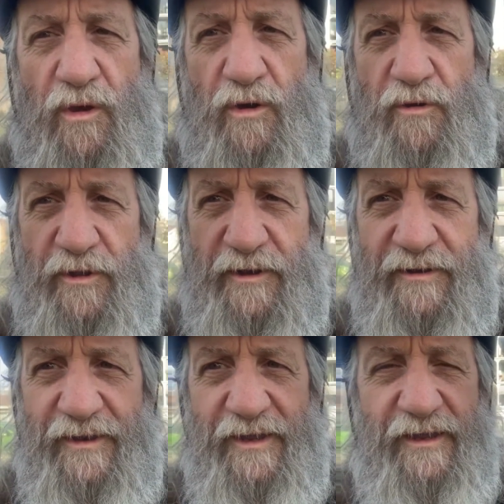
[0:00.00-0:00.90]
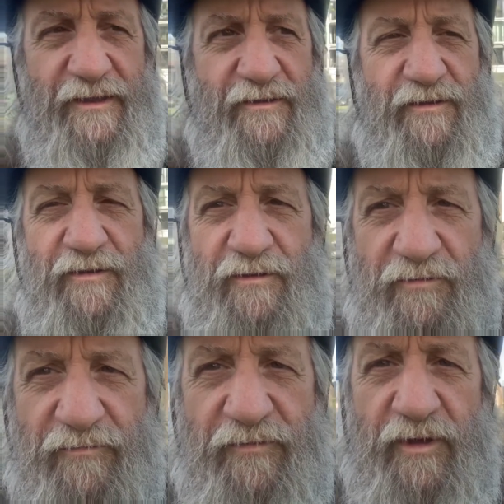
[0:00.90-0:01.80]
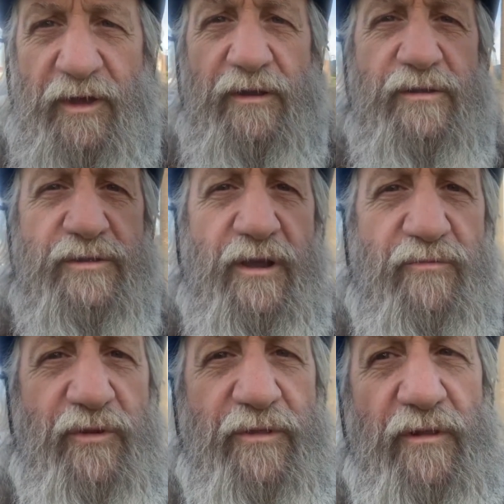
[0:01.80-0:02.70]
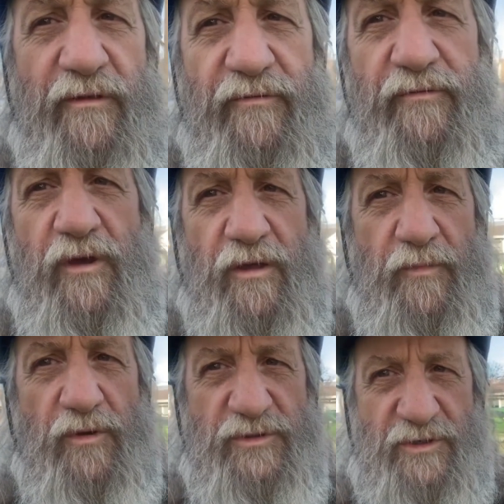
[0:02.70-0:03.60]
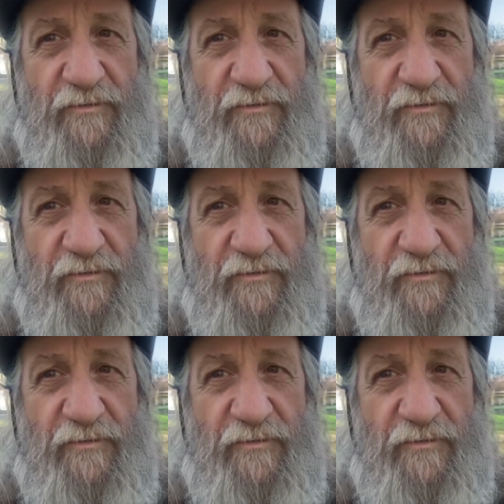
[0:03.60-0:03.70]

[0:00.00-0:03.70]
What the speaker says: are in need of discovering the love of God most,